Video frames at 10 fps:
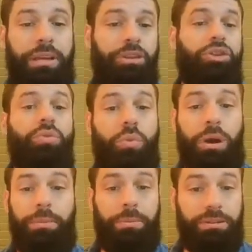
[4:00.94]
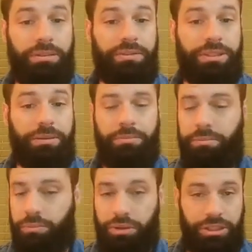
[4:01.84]
that you want people to visit.
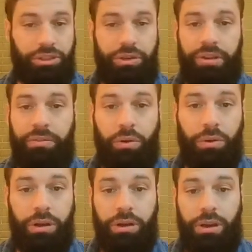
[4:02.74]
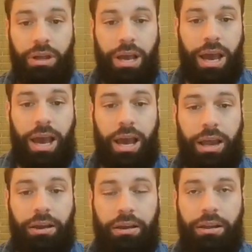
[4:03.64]
Pretty straightforward
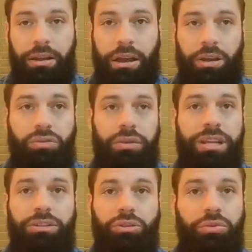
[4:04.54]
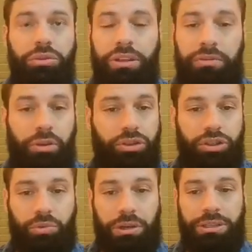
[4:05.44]
and a great tool if you just
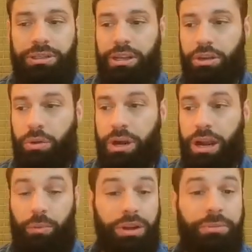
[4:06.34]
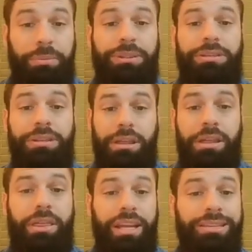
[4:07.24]
want to say, you know what, I want people to see the
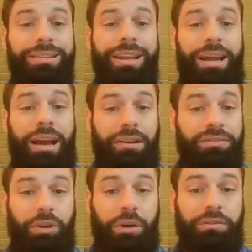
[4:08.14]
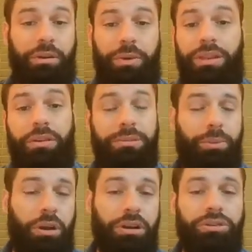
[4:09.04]
things that I have to offer, whether it's
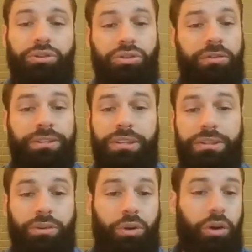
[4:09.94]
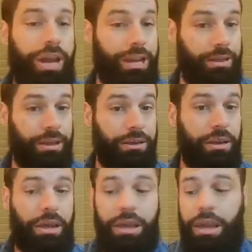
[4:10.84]
products or services or anything
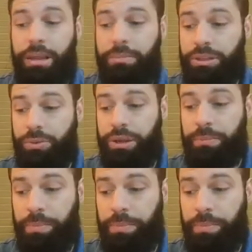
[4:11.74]
in between.